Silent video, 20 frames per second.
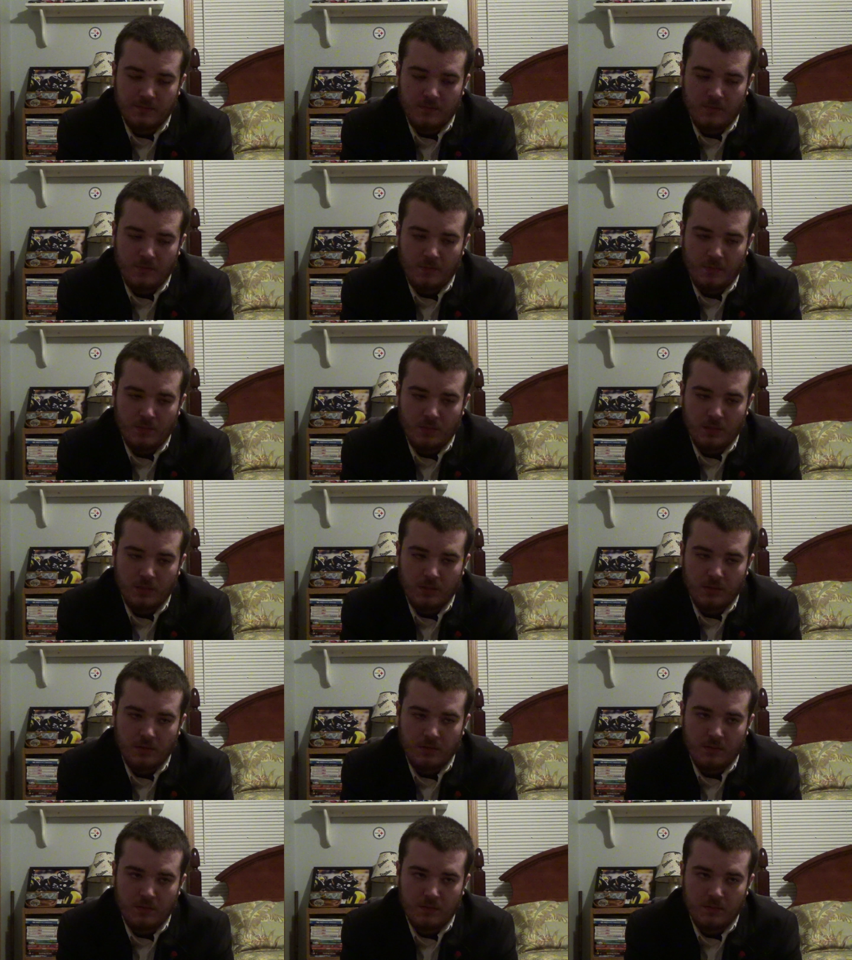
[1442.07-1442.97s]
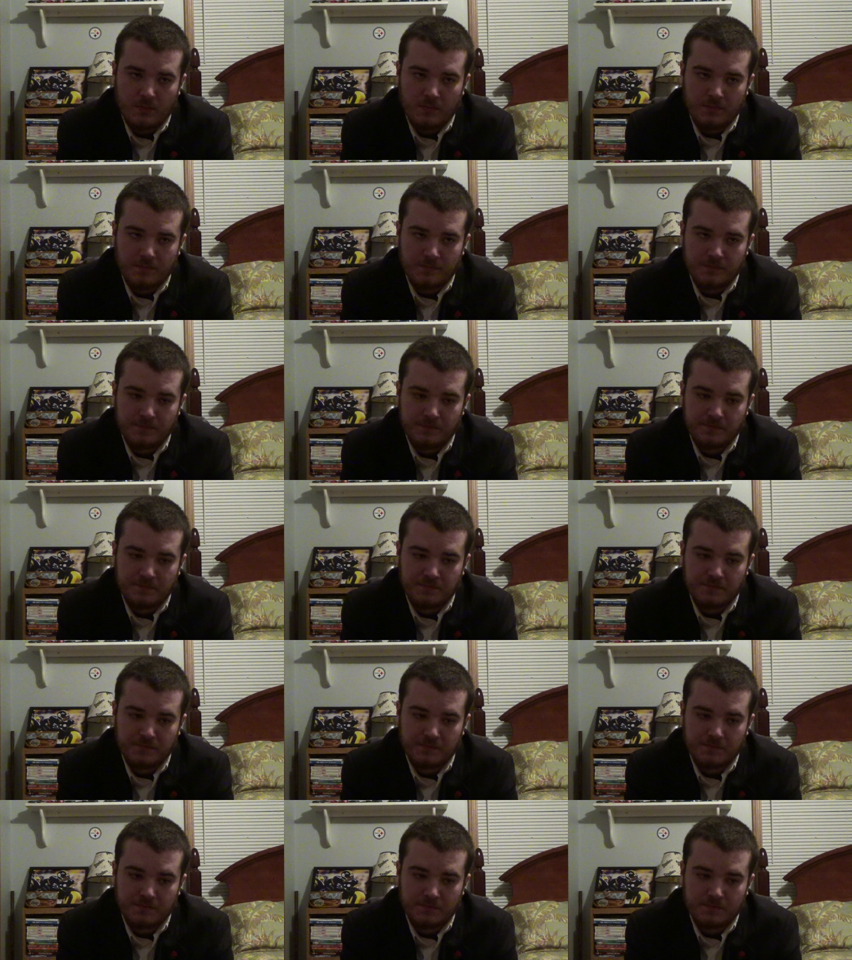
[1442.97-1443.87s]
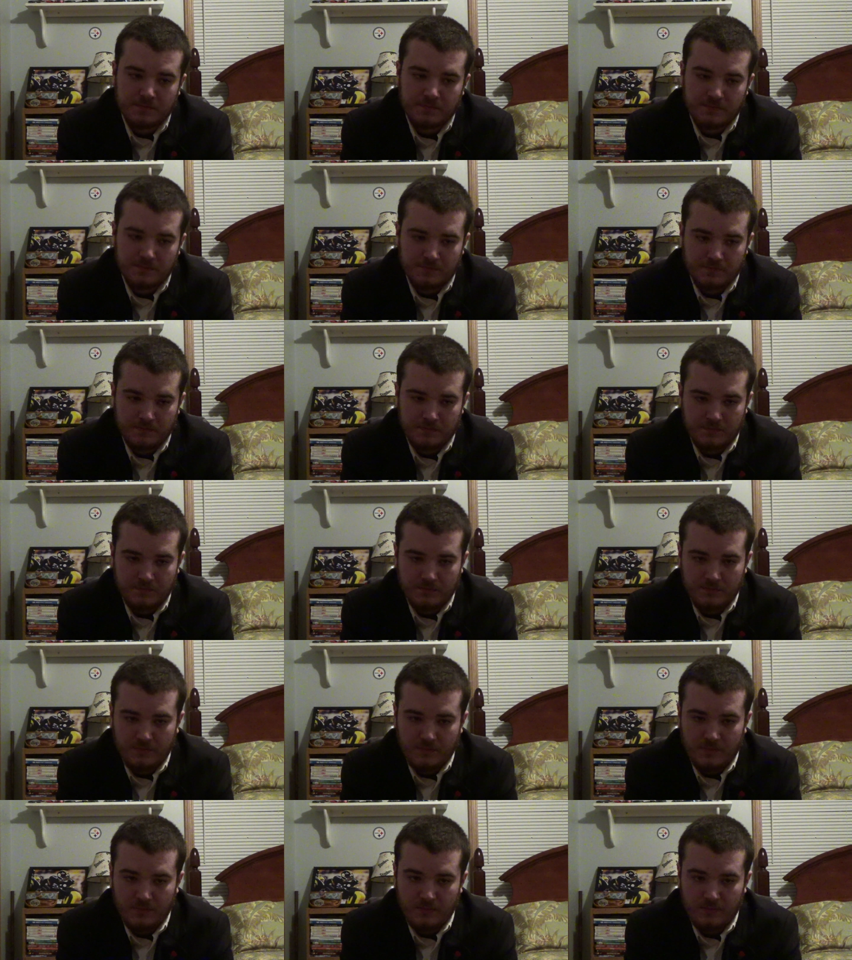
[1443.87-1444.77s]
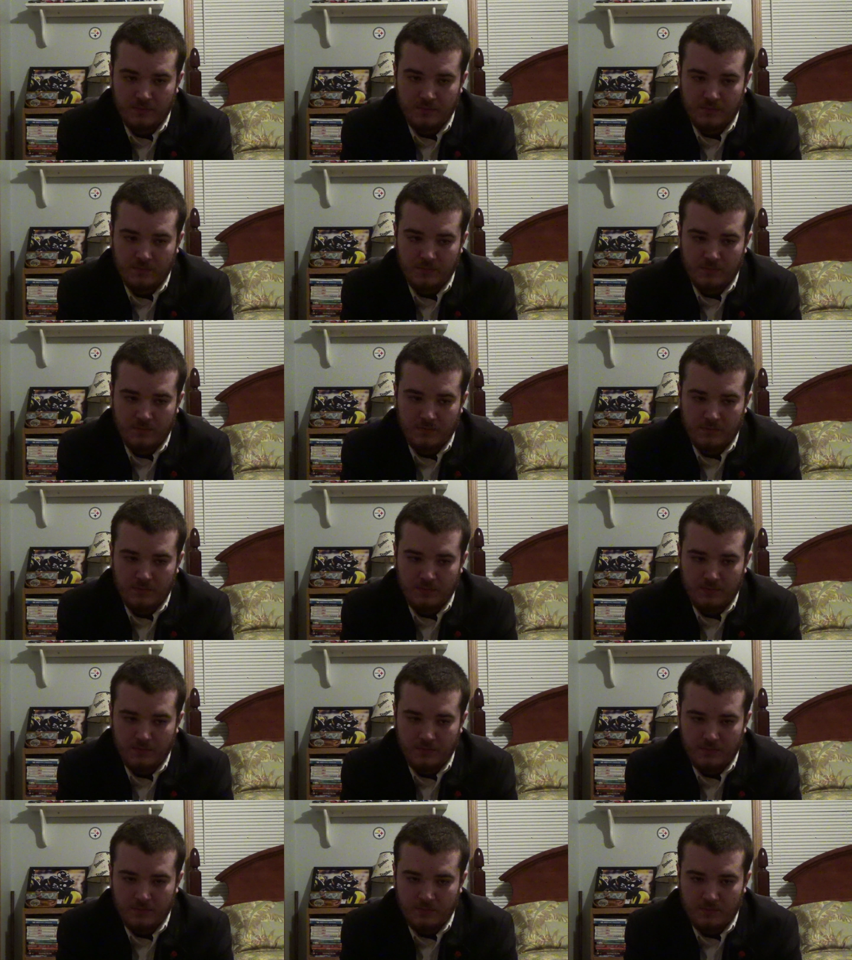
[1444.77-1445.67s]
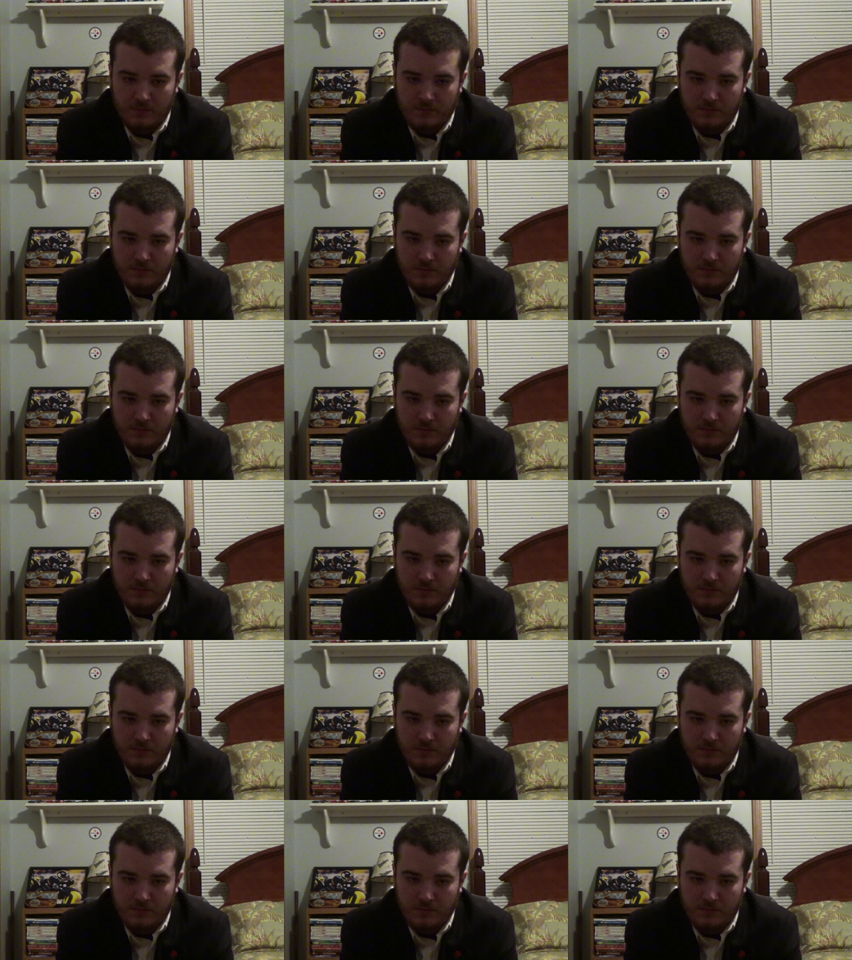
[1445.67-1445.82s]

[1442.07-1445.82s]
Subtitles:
No one is speaking in this clip.